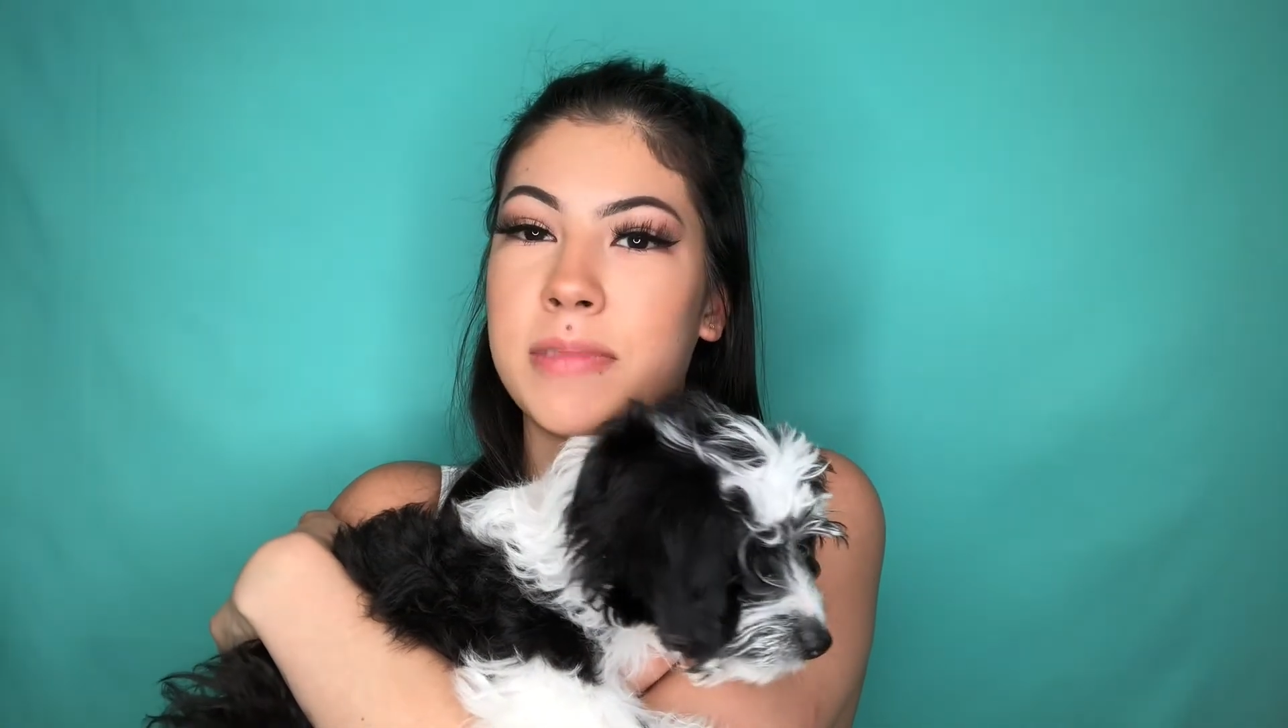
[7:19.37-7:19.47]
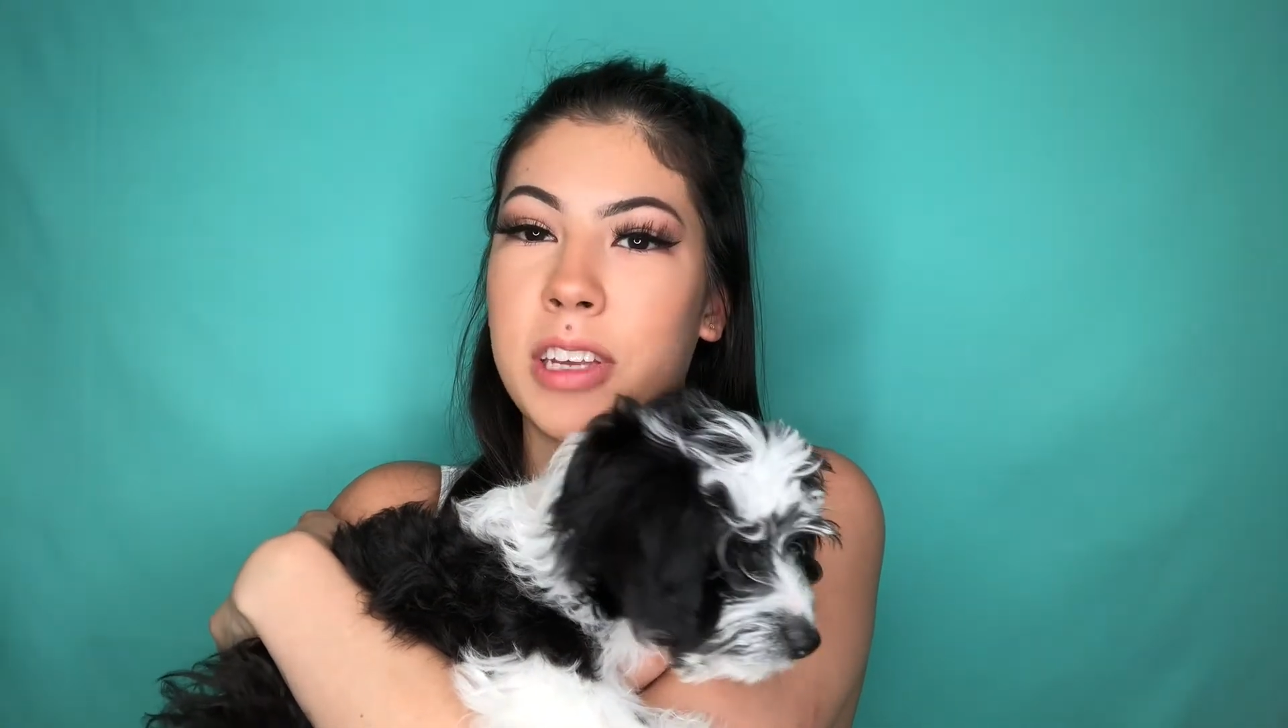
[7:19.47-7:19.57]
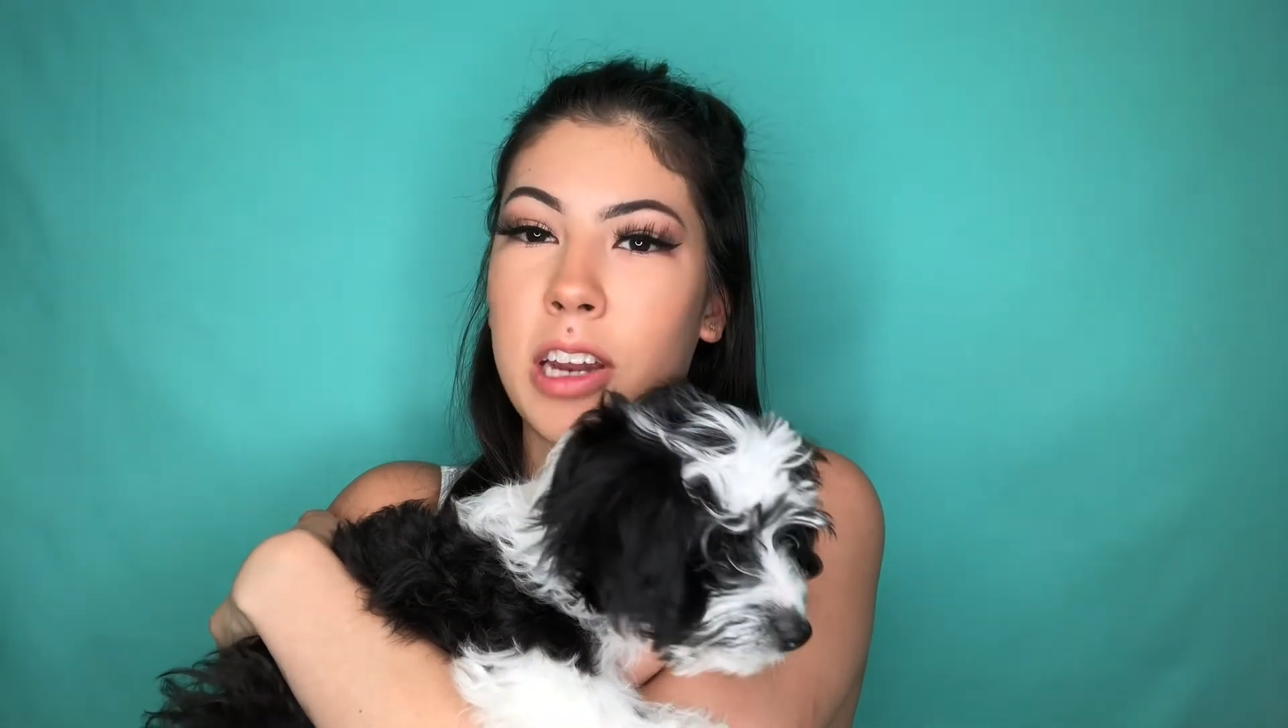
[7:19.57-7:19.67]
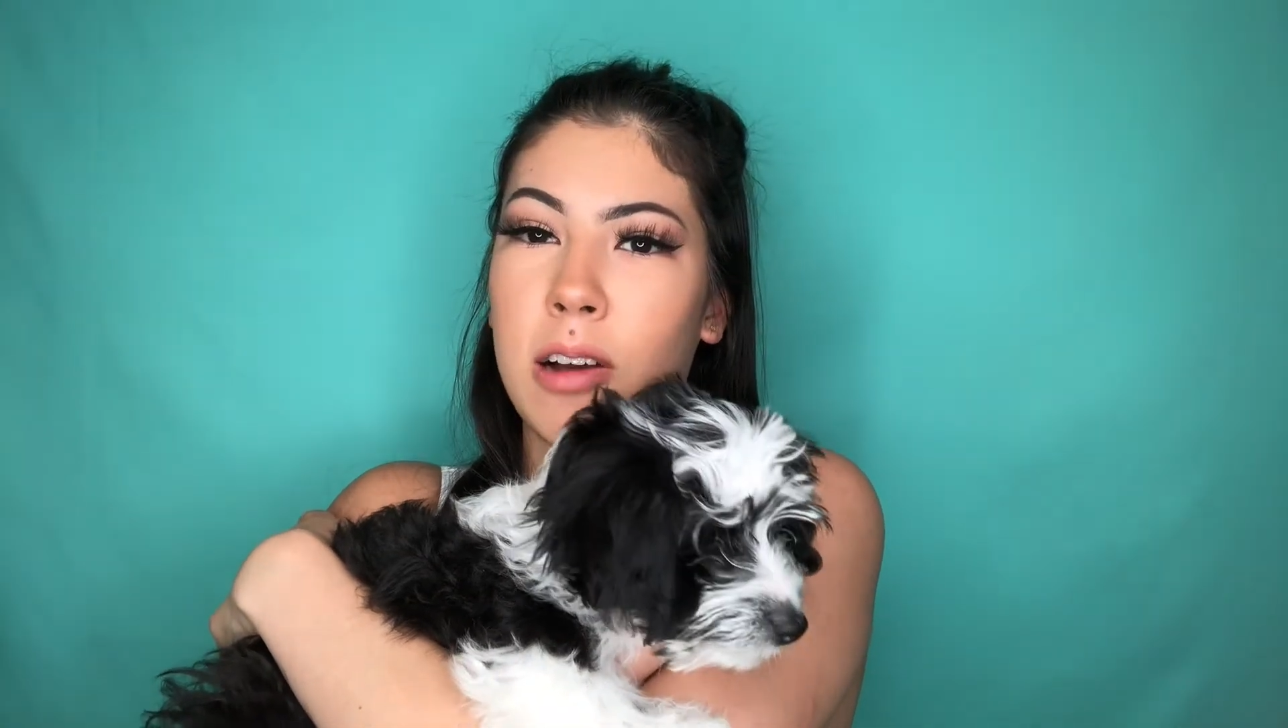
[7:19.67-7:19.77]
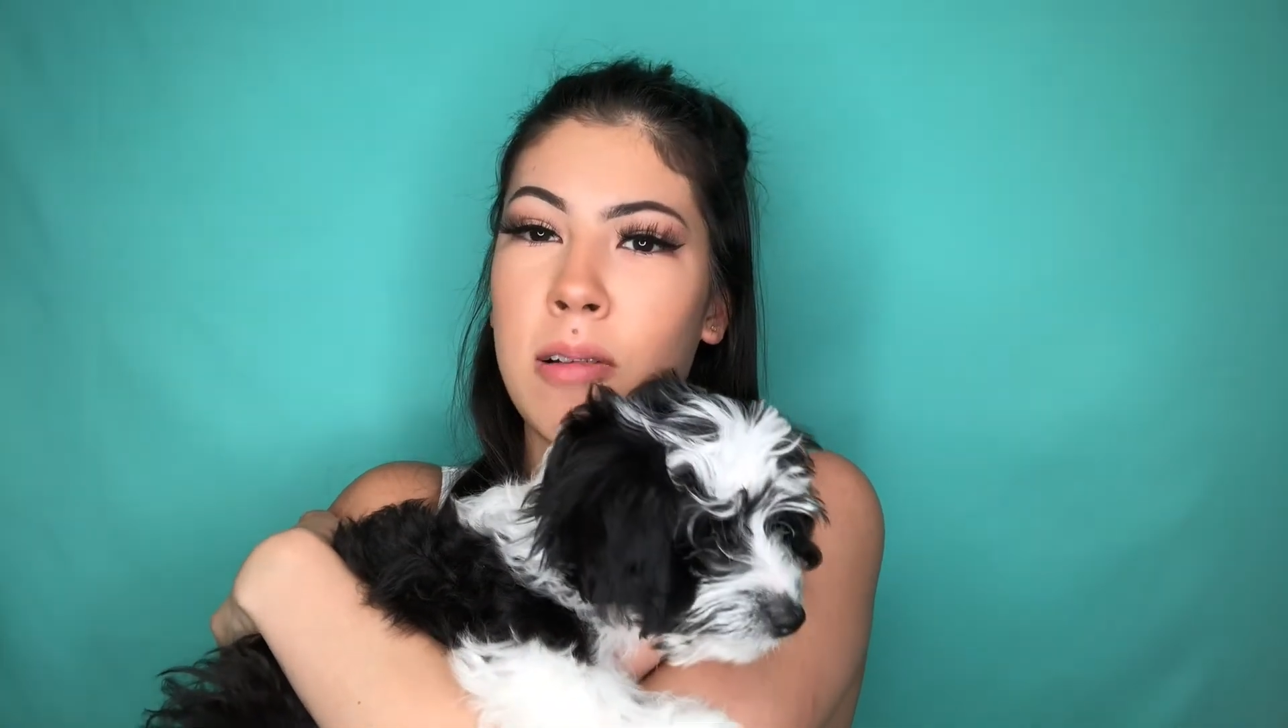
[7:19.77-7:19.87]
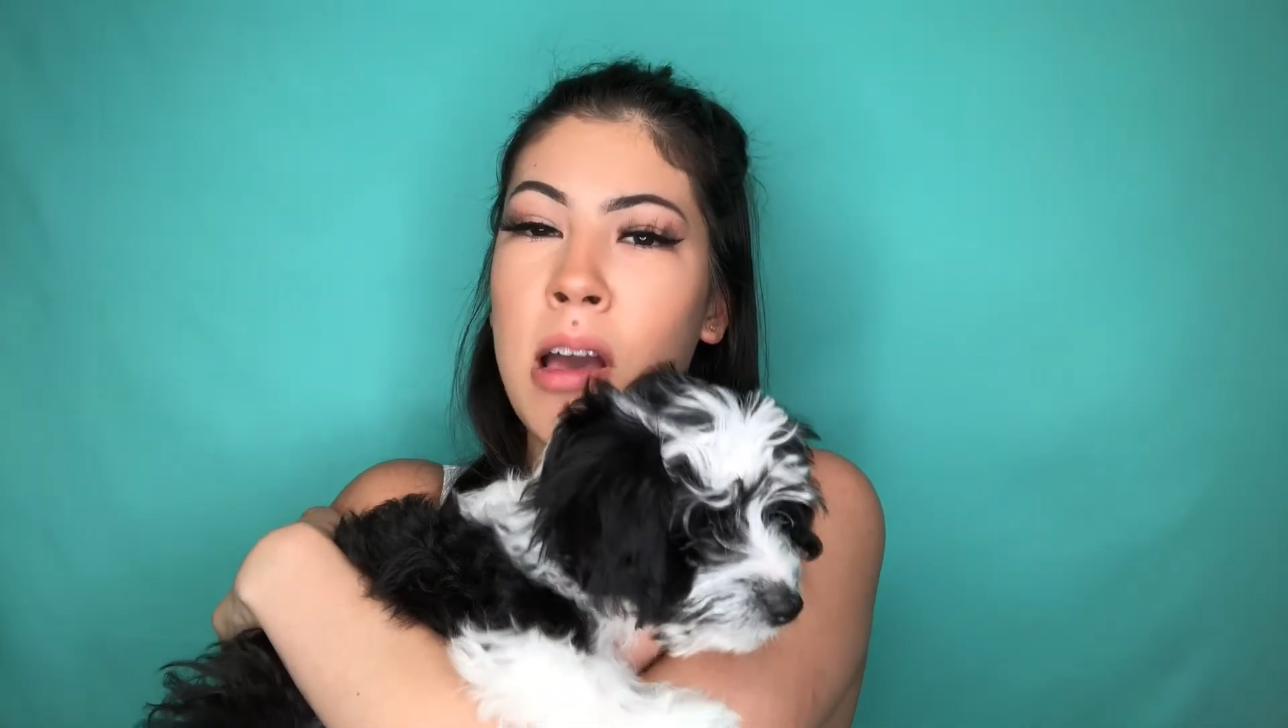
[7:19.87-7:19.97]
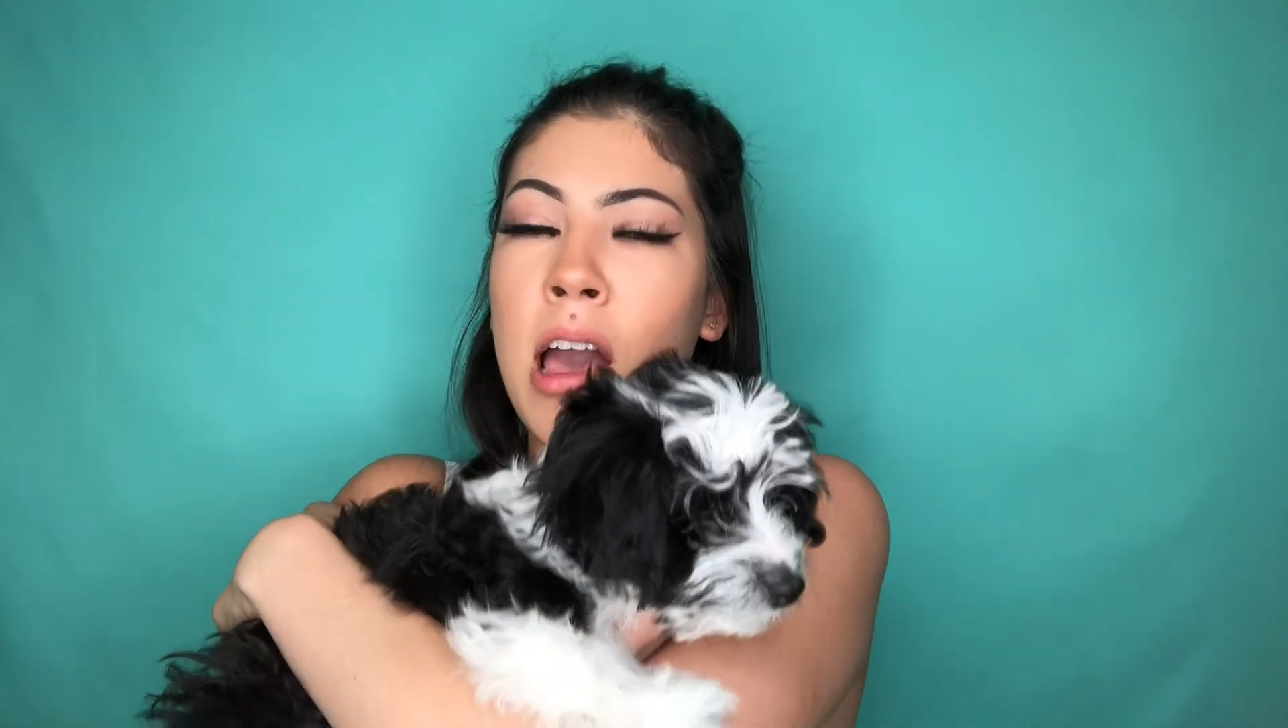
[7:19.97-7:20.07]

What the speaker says: You know?